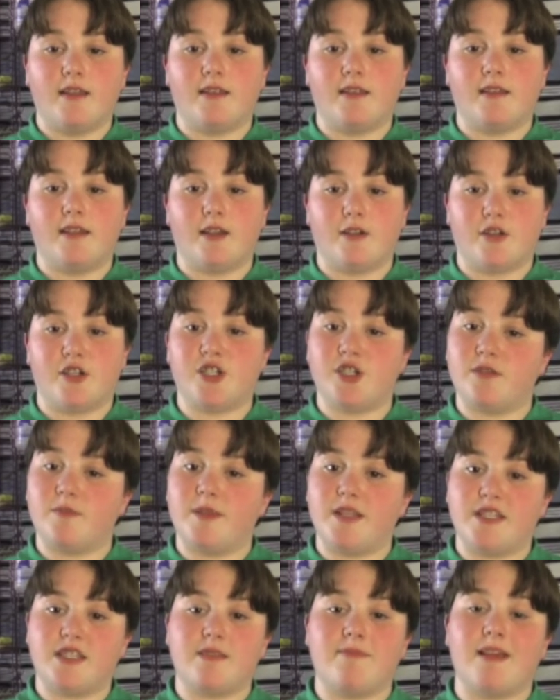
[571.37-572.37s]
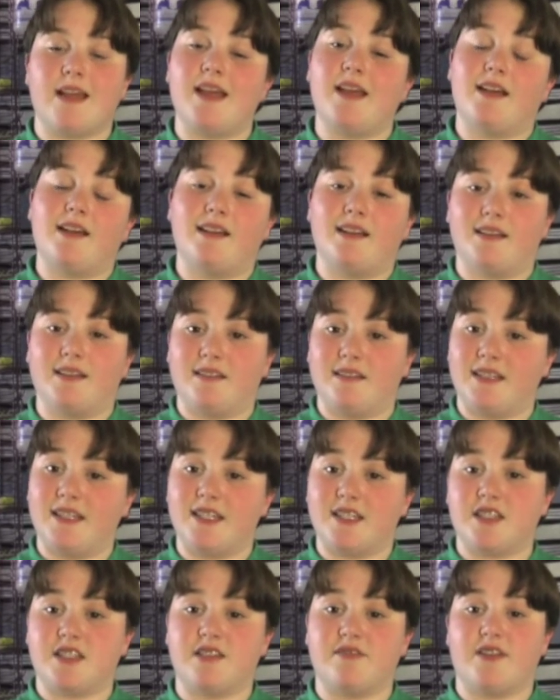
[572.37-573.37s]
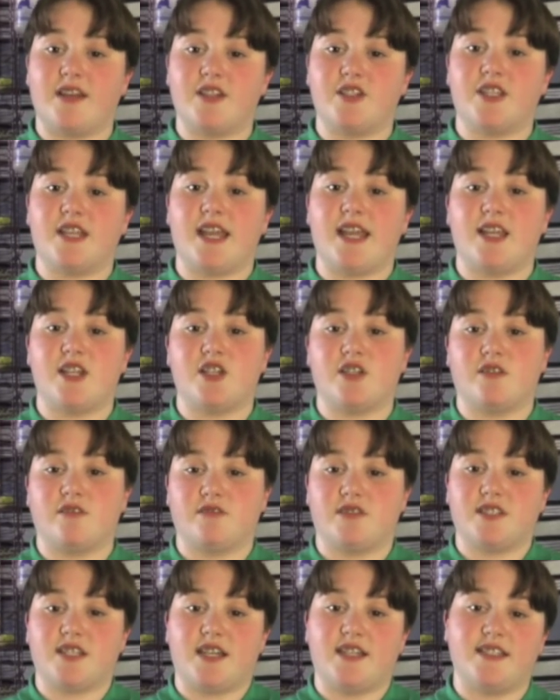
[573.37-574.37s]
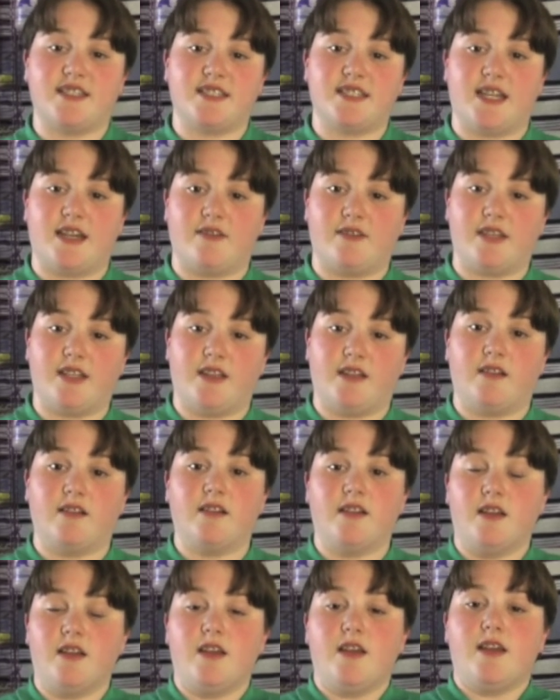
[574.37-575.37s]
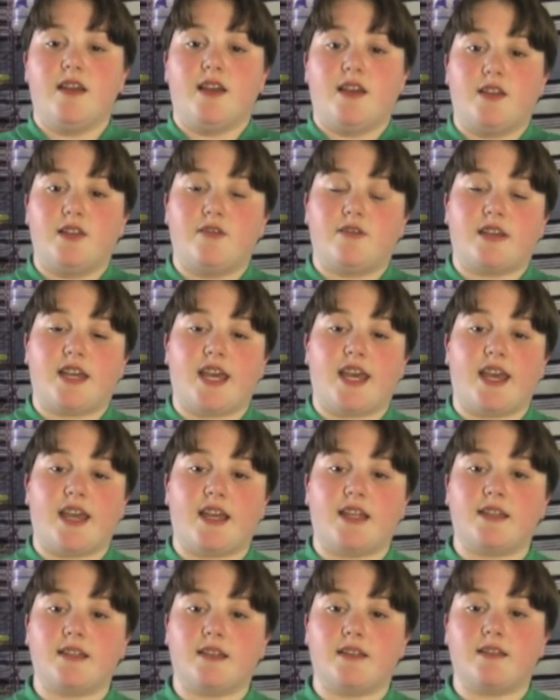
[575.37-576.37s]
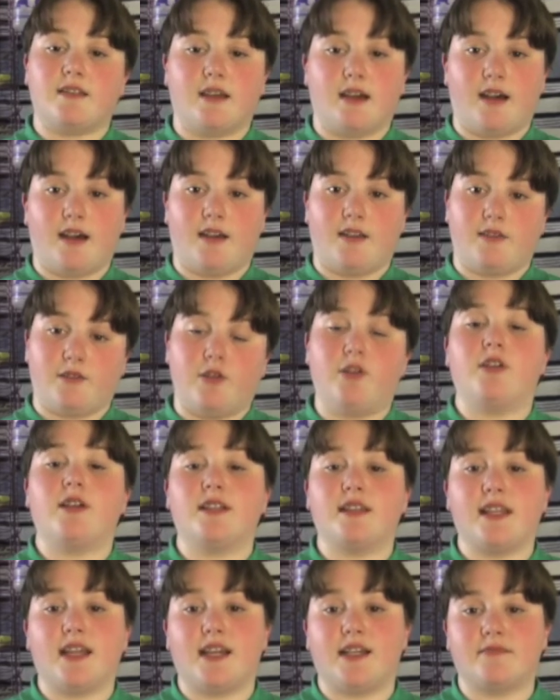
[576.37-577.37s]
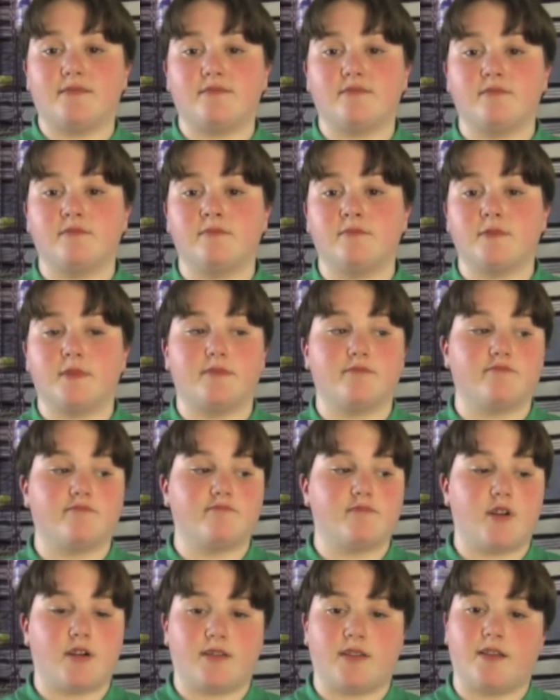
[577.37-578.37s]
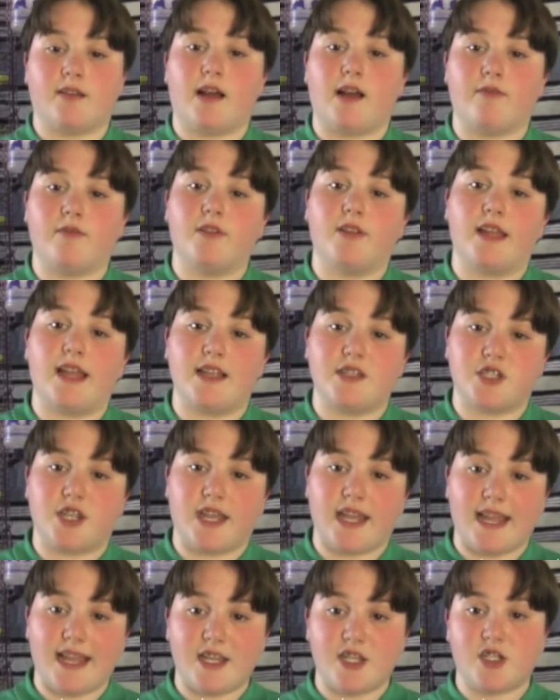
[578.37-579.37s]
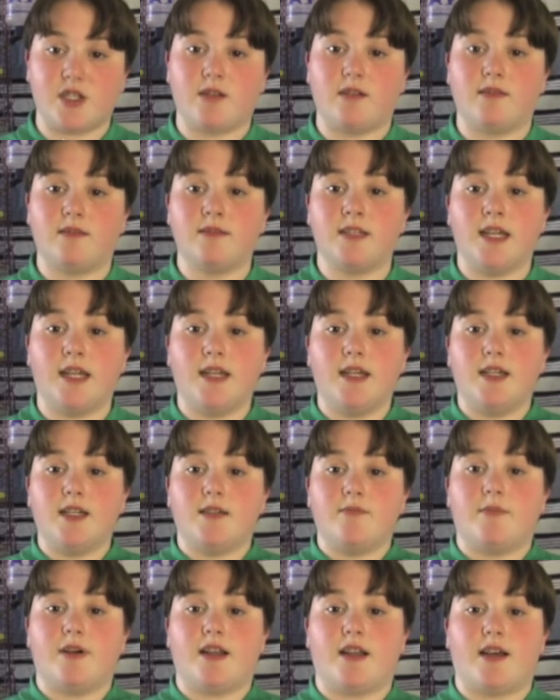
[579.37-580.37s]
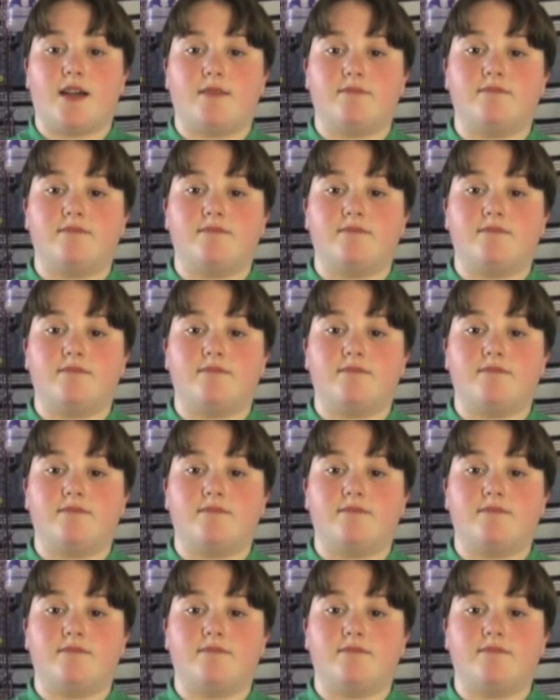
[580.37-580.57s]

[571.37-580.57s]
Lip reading: there should be some list of educational sites down here. You can look at them. Well, they're not really educational, but